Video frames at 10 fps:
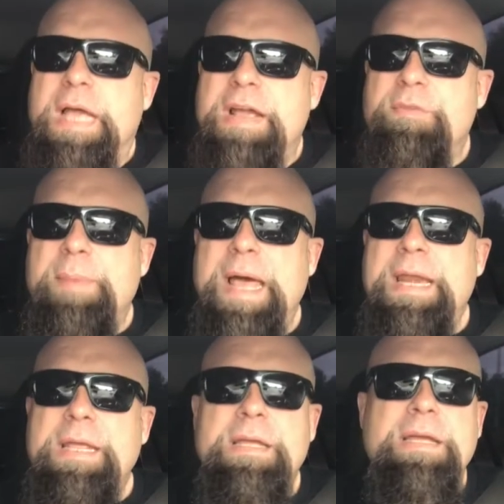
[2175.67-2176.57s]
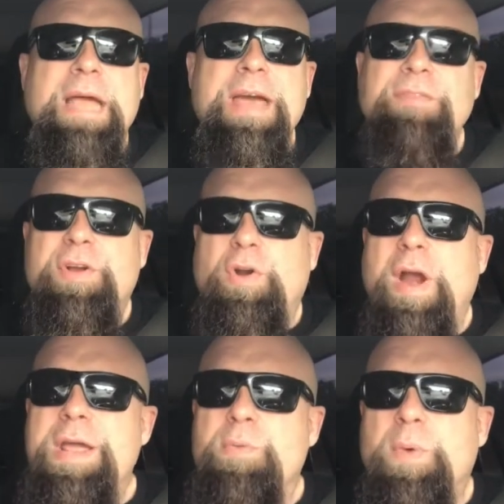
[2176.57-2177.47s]
everybody, have a
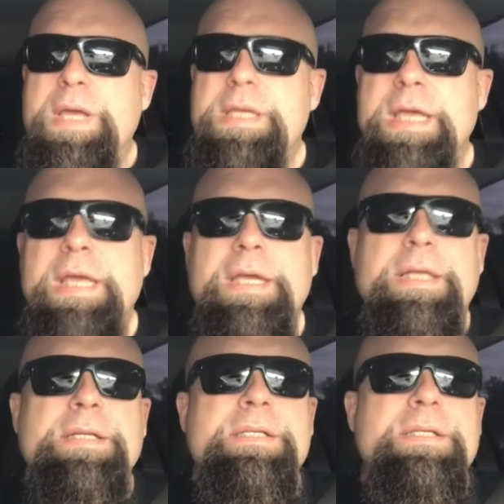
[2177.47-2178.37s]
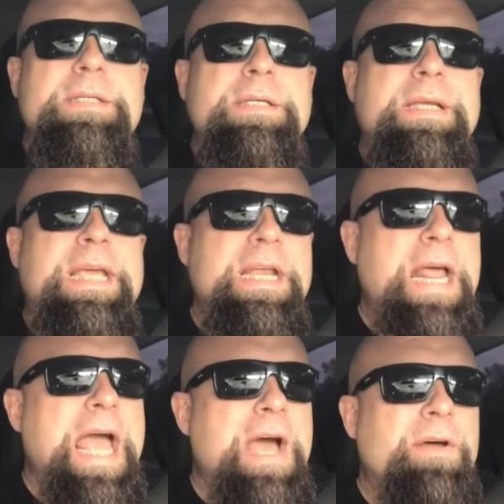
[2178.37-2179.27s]
great weekend. Get
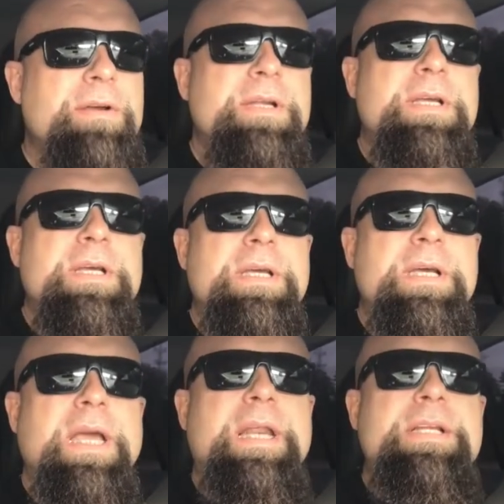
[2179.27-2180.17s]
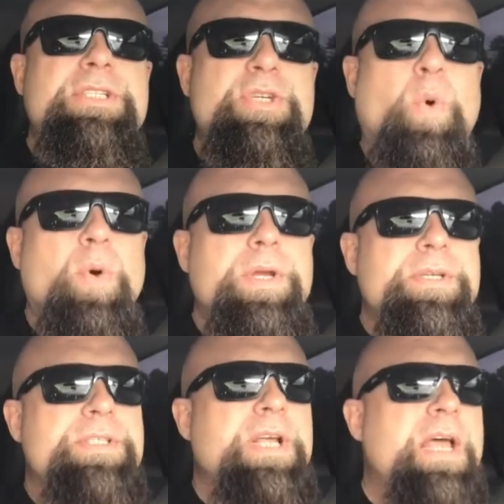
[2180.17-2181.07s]
out and enjoy
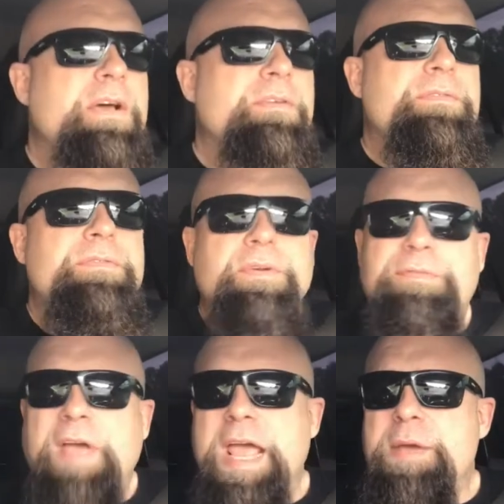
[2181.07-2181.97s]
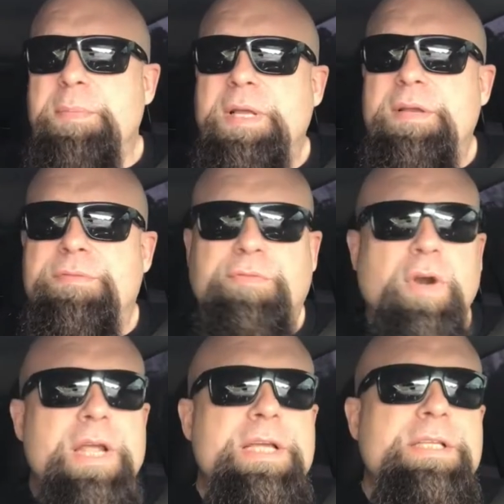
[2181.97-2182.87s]
yourself, your family, your
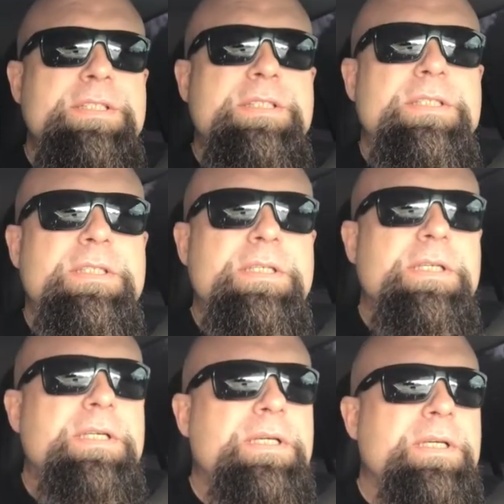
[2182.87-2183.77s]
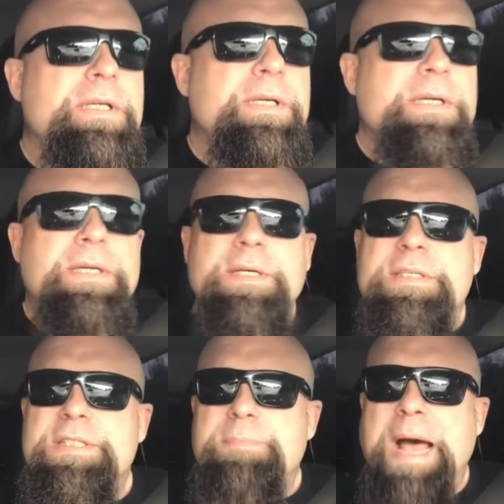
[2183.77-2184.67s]
friends.
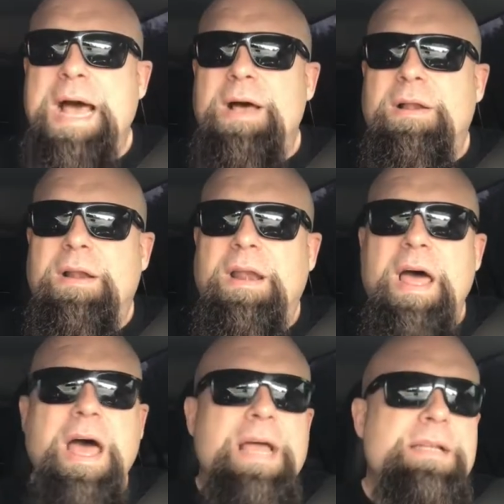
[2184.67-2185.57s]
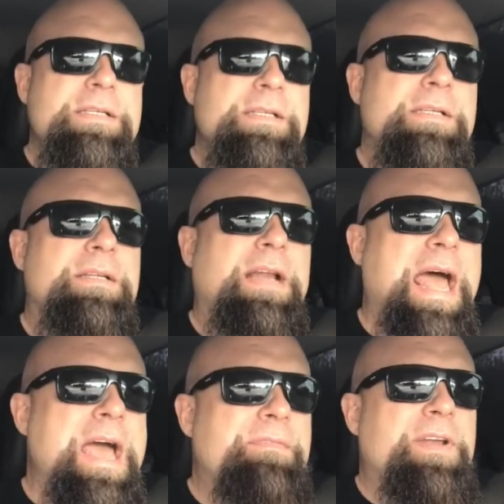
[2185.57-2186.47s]
Smile a lot,
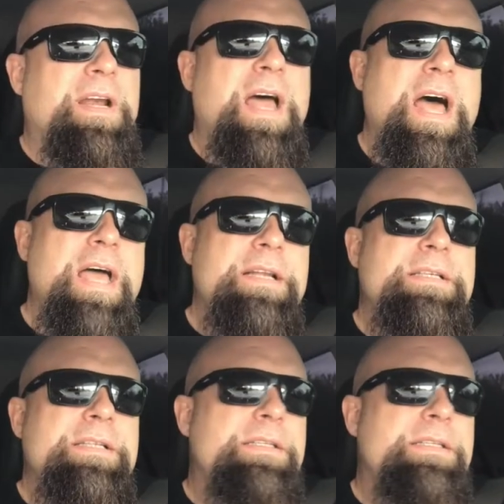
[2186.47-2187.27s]
laugh a lot,